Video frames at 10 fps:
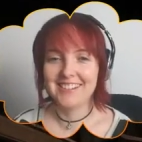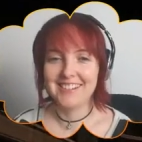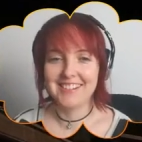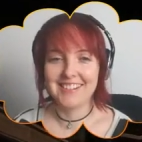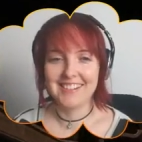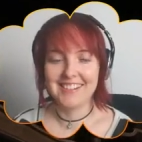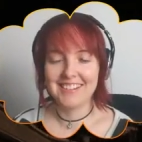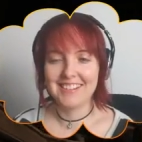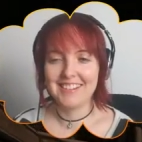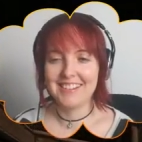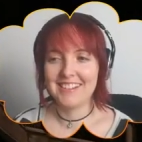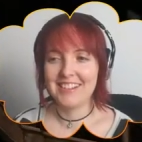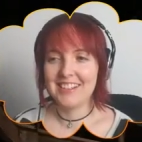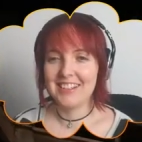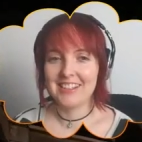
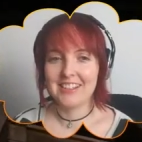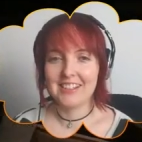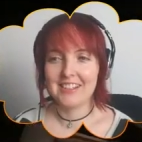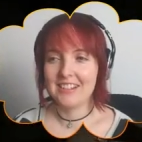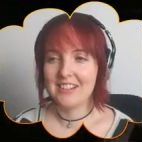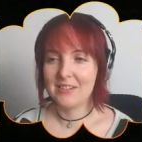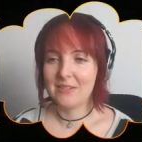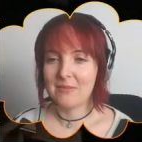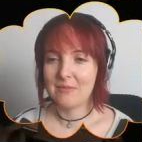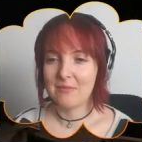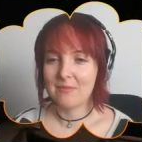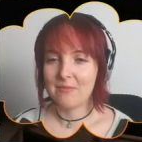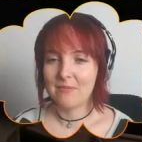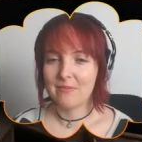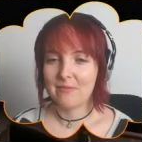
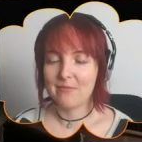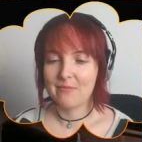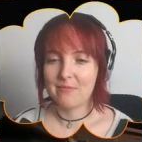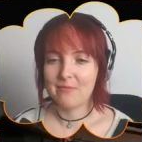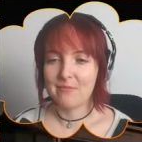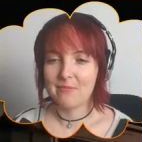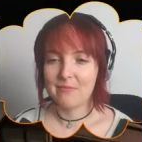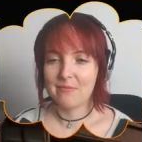No one is speaking in this clip.